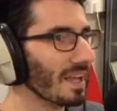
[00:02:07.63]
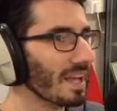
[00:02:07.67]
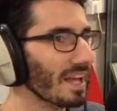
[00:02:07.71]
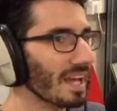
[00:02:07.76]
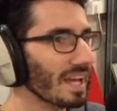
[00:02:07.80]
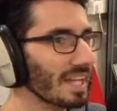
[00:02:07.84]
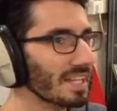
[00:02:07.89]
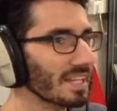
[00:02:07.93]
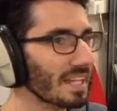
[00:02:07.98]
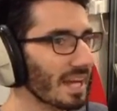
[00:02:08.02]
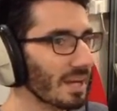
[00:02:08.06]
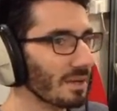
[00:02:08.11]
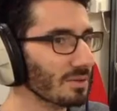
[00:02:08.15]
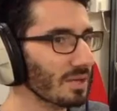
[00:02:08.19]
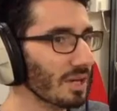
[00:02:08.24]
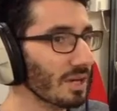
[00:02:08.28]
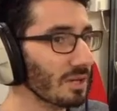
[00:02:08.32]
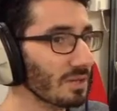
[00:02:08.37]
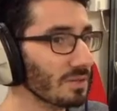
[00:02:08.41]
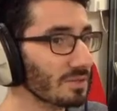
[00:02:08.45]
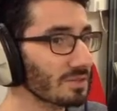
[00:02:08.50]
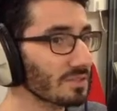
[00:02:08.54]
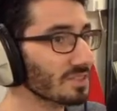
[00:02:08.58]
He now
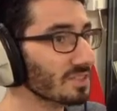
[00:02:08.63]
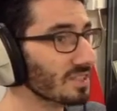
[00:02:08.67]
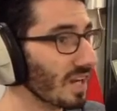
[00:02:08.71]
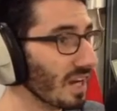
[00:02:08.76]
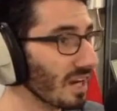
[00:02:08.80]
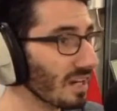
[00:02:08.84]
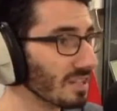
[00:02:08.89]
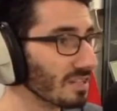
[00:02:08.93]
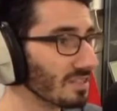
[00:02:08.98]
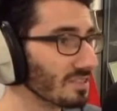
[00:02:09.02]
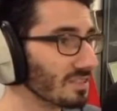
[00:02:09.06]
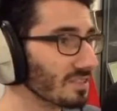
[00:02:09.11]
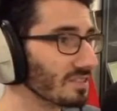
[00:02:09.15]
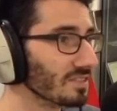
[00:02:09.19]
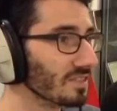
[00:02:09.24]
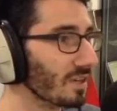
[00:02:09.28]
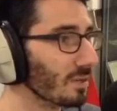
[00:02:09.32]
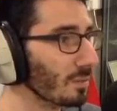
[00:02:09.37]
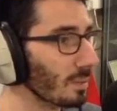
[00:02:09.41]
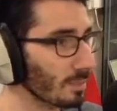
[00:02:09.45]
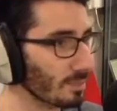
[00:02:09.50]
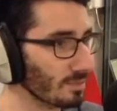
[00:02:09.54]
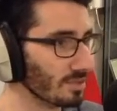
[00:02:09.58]
knows ducks. So
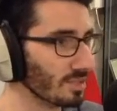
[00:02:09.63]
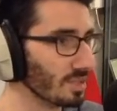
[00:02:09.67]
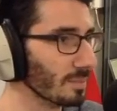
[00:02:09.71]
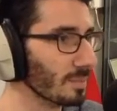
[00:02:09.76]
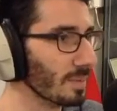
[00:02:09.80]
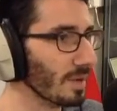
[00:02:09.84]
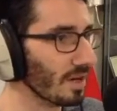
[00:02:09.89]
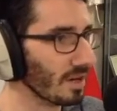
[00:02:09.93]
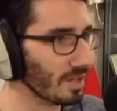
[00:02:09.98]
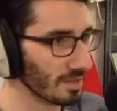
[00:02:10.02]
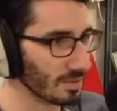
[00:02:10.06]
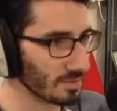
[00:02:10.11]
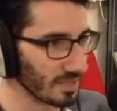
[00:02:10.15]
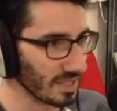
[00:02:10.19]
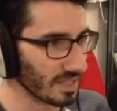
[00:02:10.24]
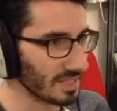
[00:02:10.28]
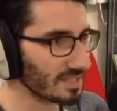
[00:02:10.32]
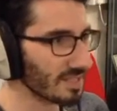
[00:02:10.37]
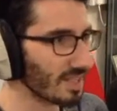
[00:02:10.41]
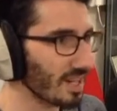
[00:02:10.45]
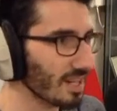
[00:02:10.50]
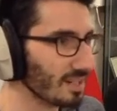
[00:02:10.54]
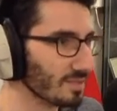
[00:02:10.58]
when we're in the park, he'll say
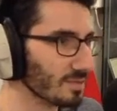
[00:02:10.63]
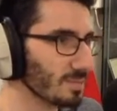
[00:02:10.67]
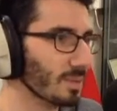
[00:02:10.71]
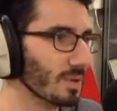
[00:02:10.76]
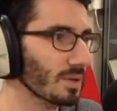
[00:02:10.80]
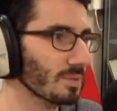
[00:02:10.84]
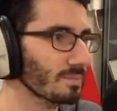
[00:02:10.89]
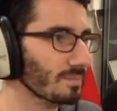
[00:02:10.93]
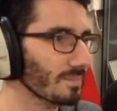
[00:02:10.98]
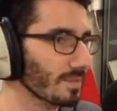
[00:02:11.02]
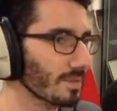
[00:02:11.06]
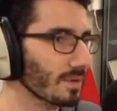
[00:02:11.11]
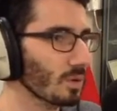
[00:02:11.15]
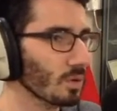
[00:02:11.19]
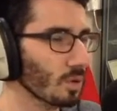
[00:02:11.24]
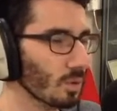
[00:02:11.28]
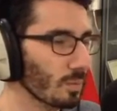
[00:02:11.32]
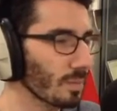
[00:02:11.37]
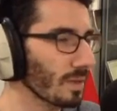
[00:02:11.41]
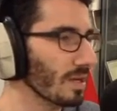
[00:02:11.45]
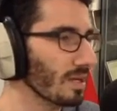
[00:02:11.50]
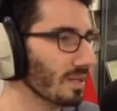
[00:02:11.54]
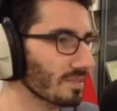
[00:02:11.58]
ducks, but all
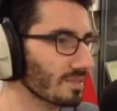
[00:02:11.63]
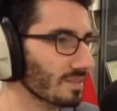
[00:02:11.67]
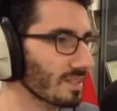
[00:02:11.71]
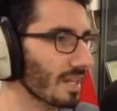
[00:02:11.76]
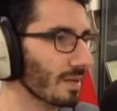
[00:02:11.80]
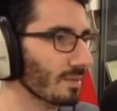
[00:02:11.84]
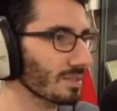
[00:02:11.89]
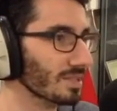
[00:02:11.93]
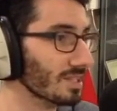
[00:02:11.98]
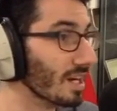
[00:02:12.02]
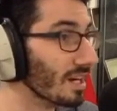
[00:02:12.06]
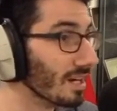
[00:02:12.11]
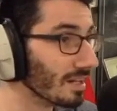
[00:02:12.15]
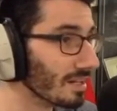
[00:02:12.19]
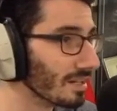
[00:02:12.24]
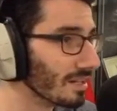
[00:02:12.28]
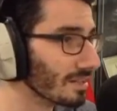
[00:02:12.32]
birds now are duck,